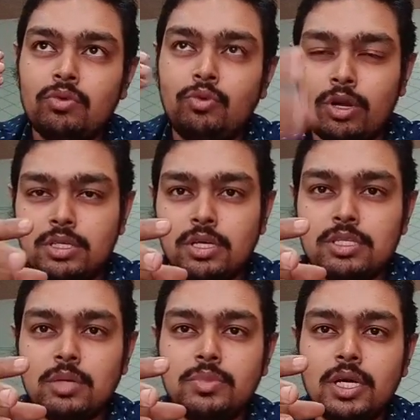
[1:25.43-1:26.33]
For a single
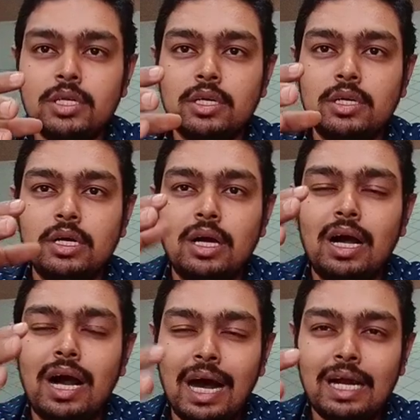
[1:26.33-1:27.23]
subject,
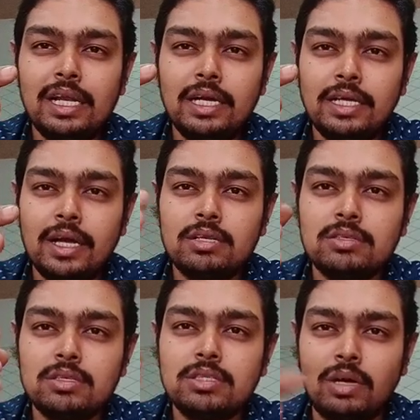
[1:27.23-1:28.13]
hardly it takes
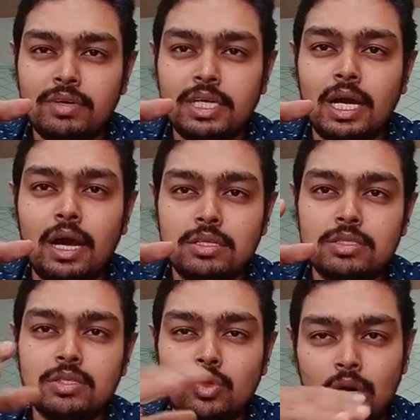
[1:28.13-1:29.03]
70 hours
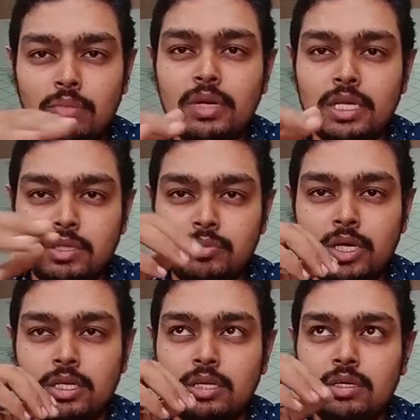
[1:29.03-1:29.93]
to complete a
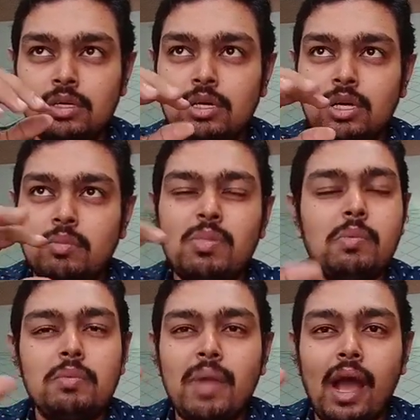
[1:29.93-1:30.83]
subject.
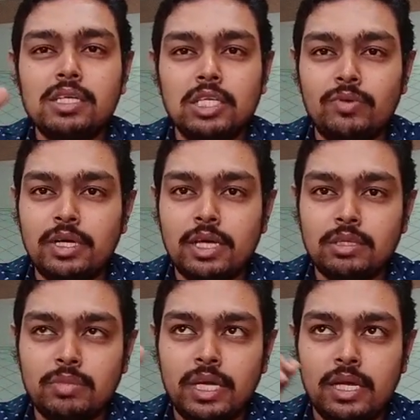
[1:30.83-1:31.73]
Maybe max it will take
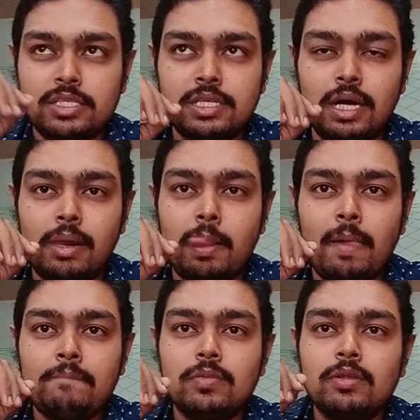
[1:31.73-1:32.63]
something extra
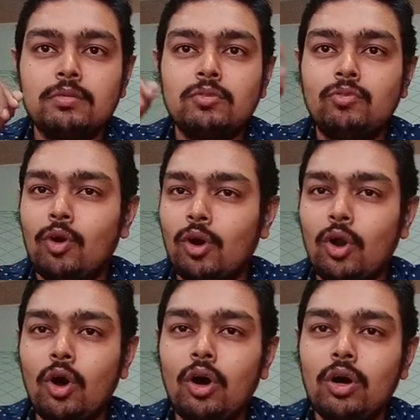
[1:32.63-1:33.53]
for
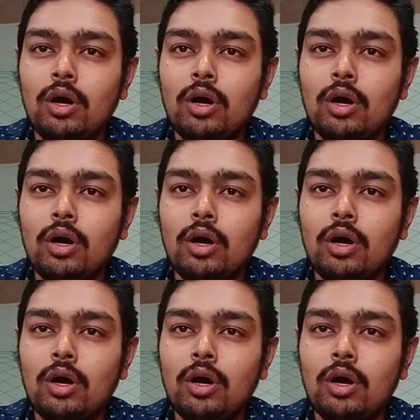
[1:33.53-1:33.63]
law,